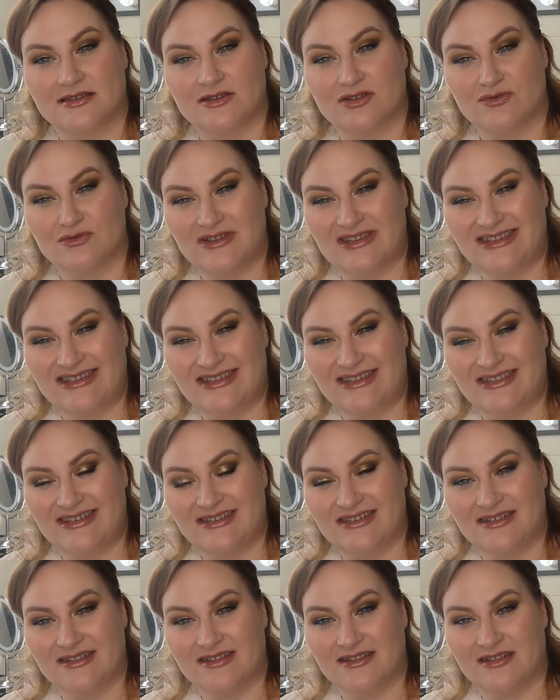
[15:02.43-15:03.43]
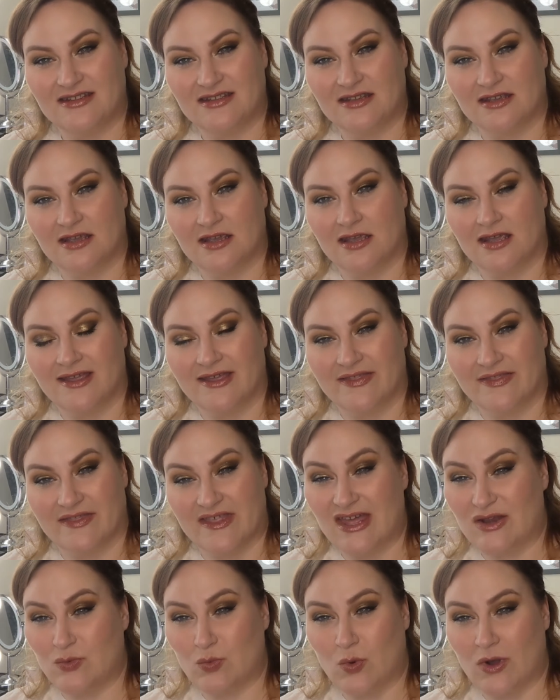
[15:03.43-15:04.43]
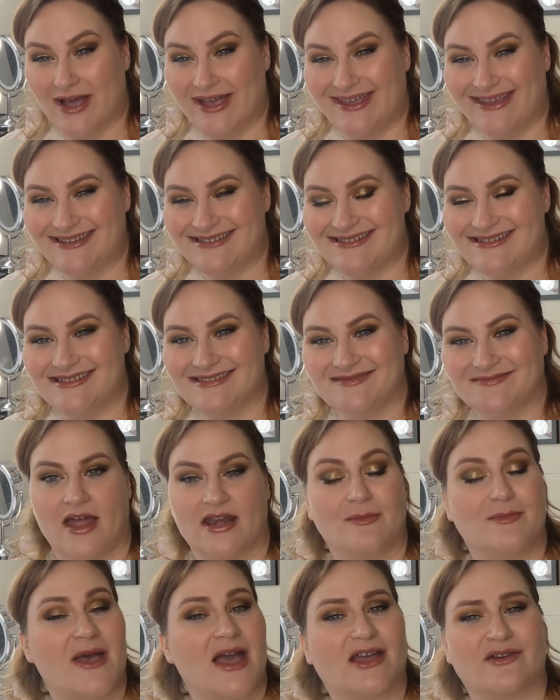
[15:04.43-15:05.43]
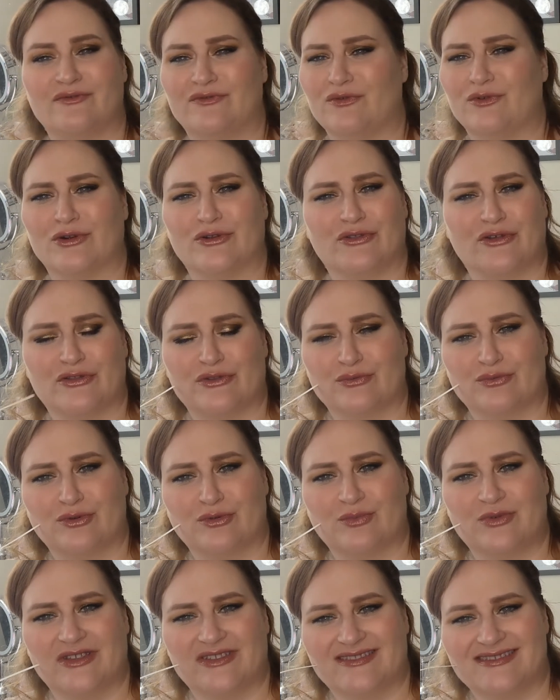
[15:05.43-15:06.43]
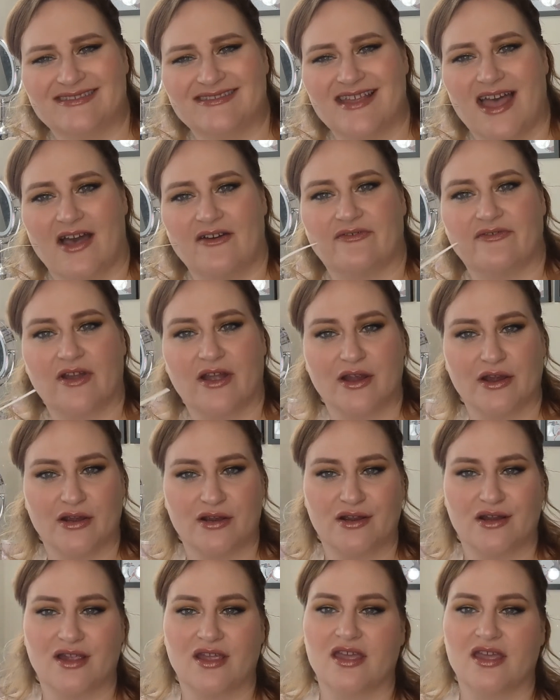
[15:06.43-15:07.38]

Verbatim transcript: green, then white, and I'm back and forth on the ruby and the sapphire.